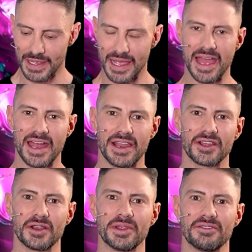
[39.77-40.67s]
And I got
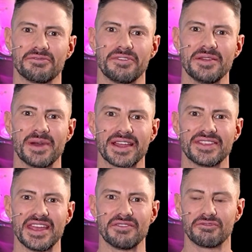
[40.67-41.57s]
a bit of feedback
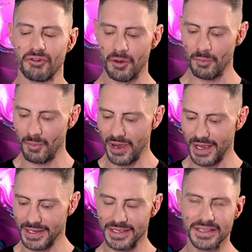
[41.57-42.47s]
there from
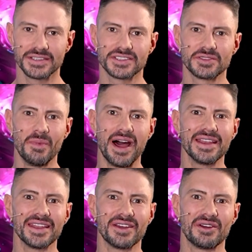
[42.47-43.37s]
my
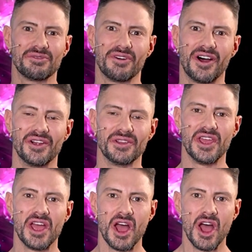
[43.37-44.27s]
smartphone.
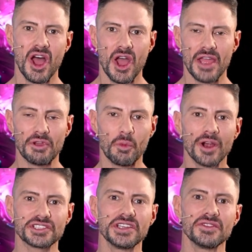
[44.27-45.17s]
If you're
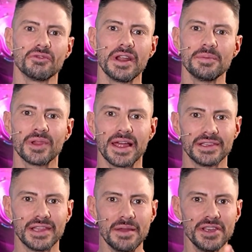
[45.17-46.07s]
watching the replay,
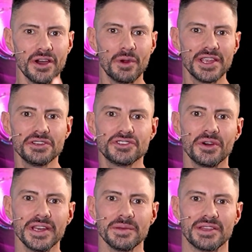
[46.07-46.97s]
let me know where you're
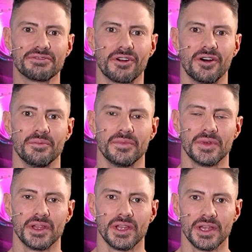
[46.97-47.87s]
joining me from.
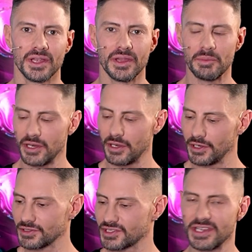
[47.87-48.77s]
Let me know your
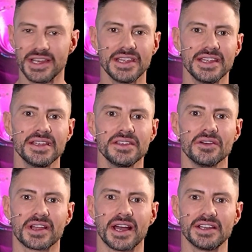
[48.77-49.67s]
city, your
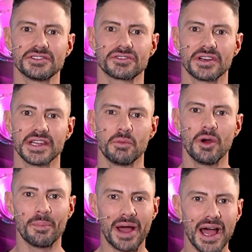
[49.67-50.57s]
country,
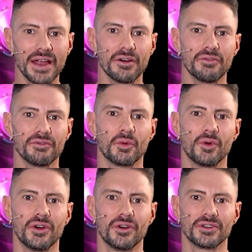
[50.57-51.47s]
what part of the
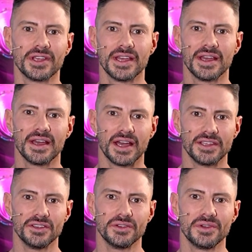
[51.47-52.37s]
world are
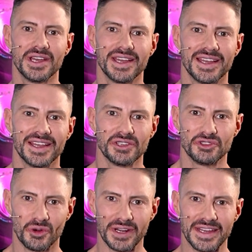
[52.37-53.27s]
you
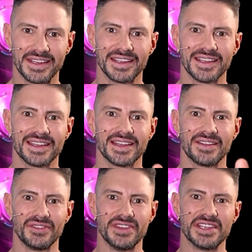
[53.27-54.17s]
joining
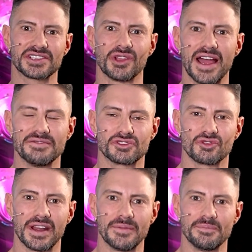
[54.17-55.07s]
this live
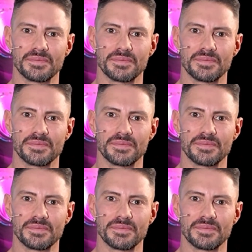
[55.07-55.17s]
stream.